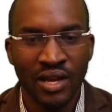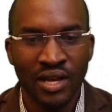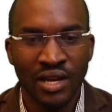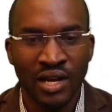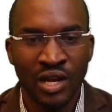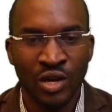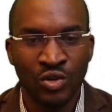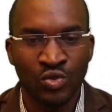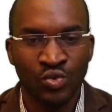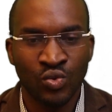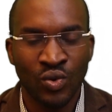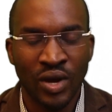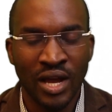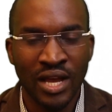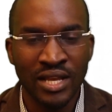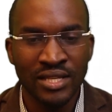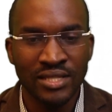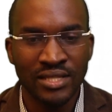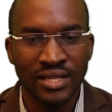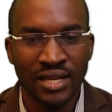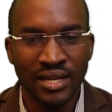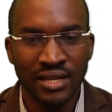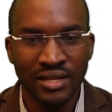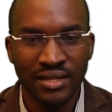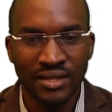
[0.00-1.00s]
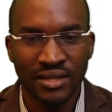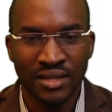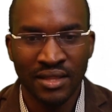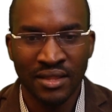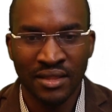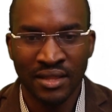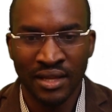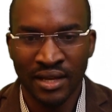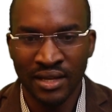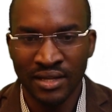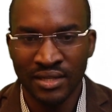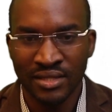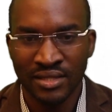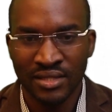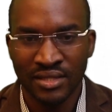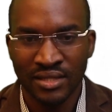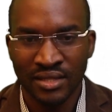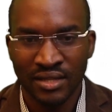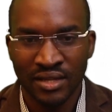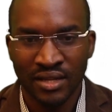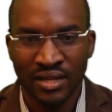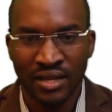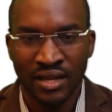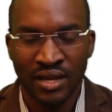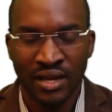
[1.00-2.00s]
Now to answer that,
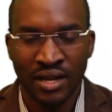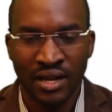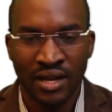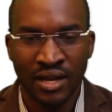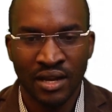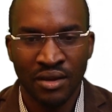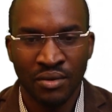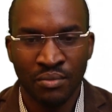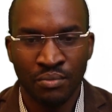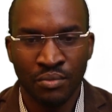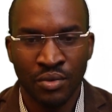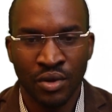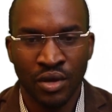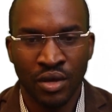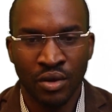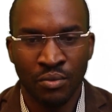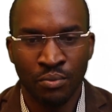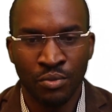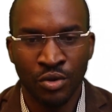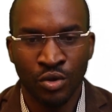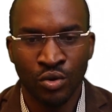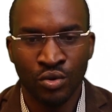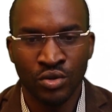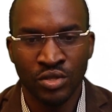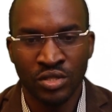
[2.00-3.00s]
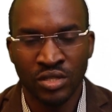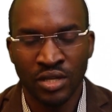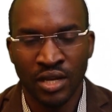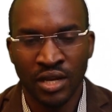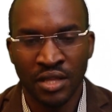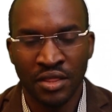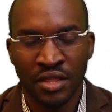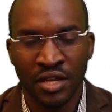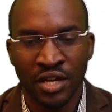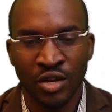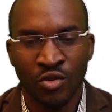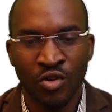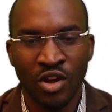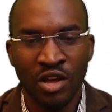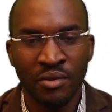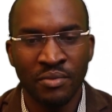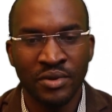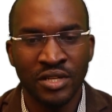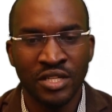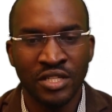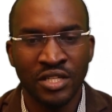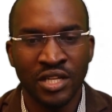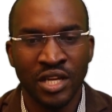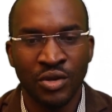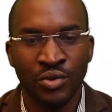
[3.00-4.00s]
because the
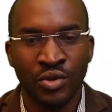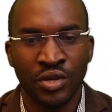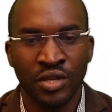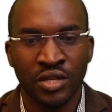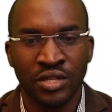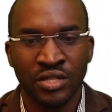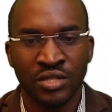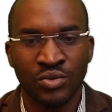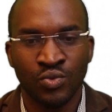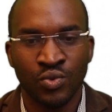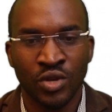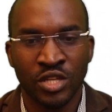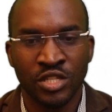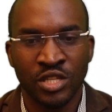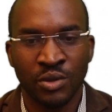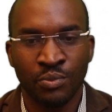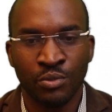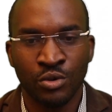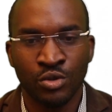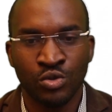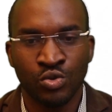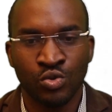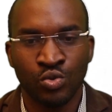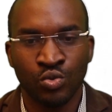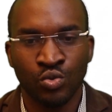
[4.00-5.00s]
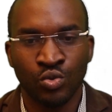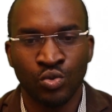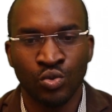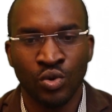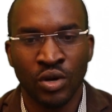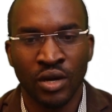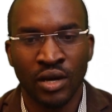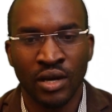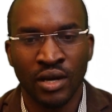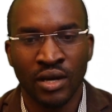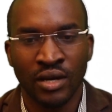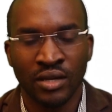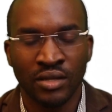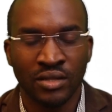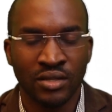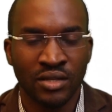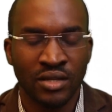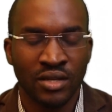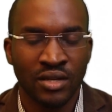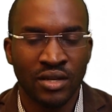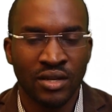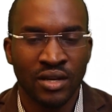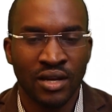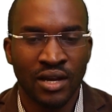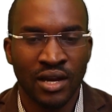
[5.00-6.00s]
requirement here is we are supposed to
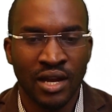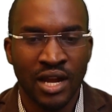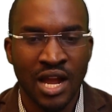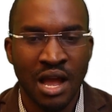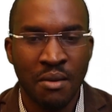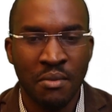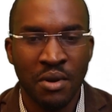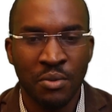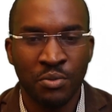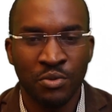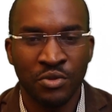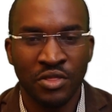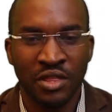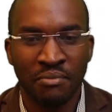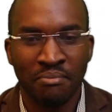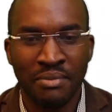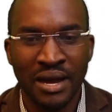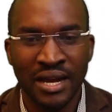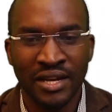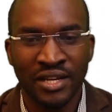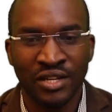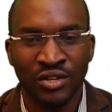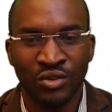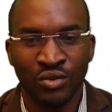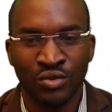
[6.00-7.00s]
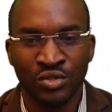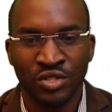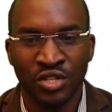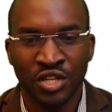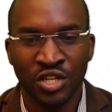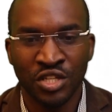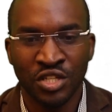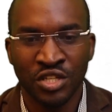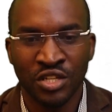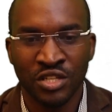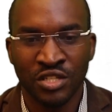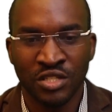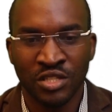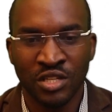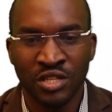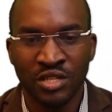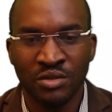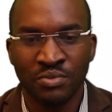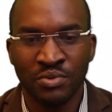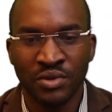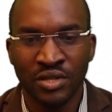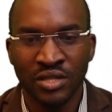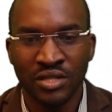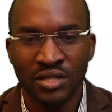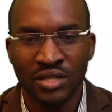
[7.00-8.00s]
come up with the bank reconciliation
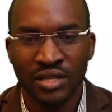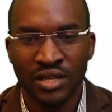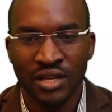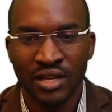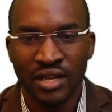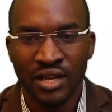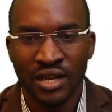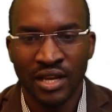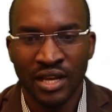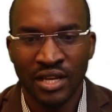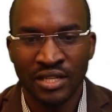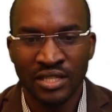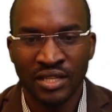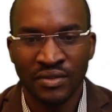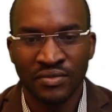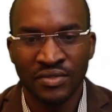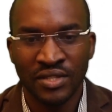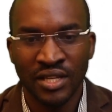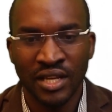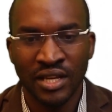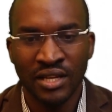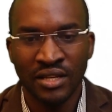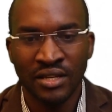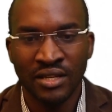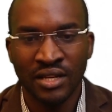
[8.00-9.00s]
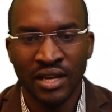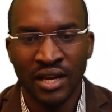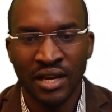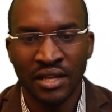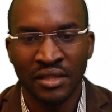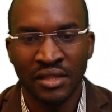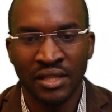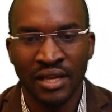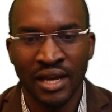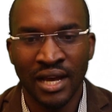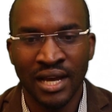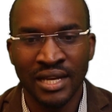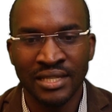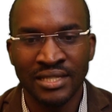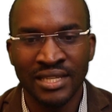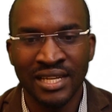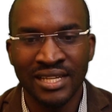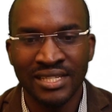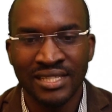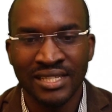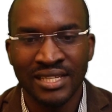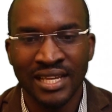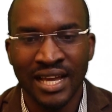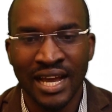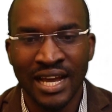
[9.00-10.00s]
statement. As I've said, the
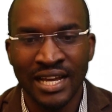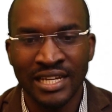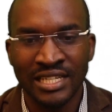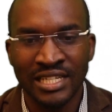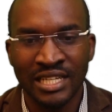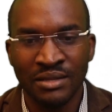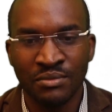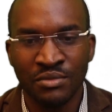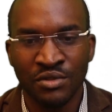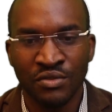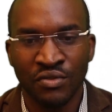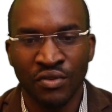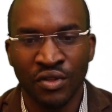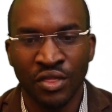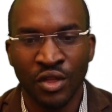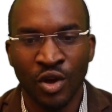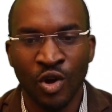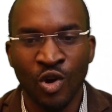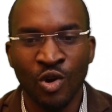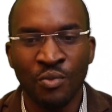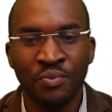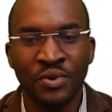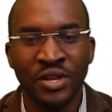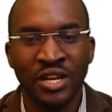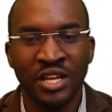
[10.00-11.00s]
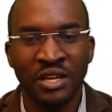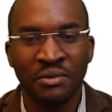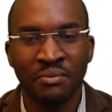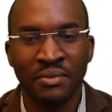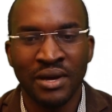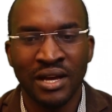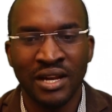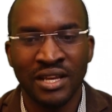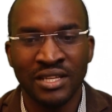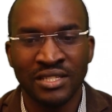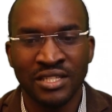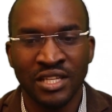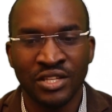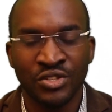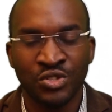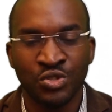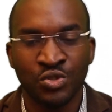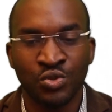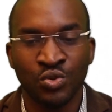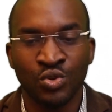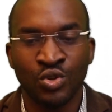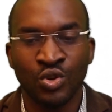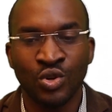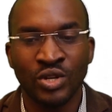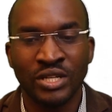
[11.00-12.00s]
adjusting items for the opening balances
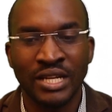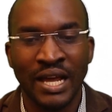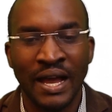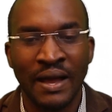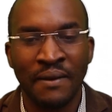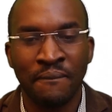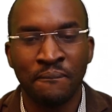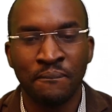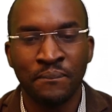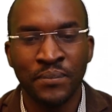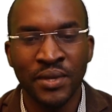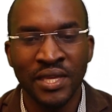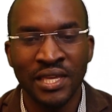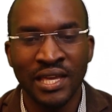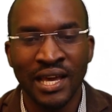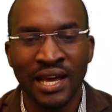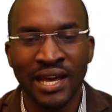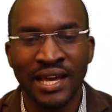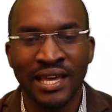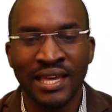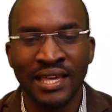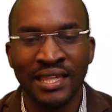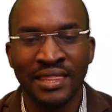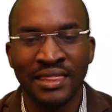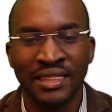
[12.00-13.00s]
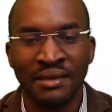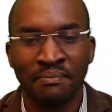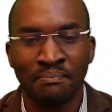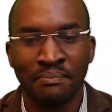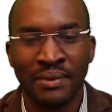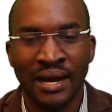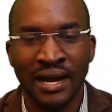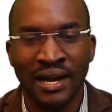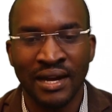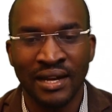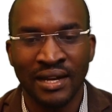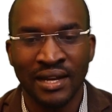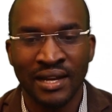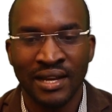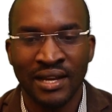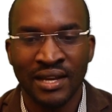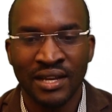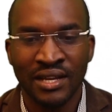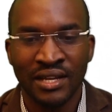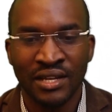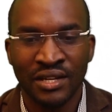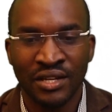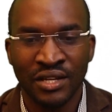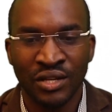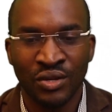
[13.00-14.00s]
should not appear in the bank
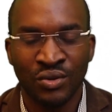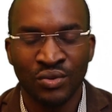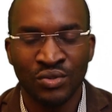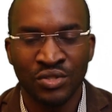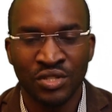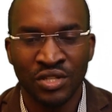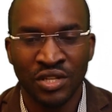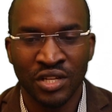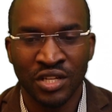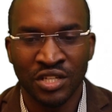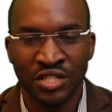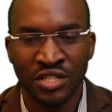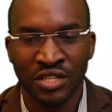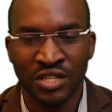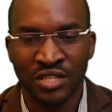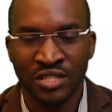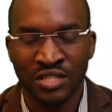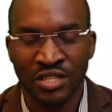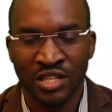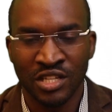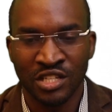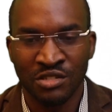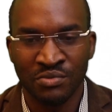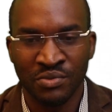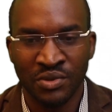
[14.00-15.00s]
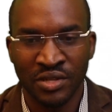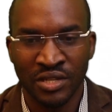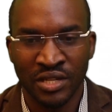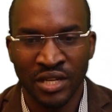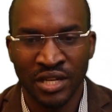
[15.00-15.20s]
reconciliation statement.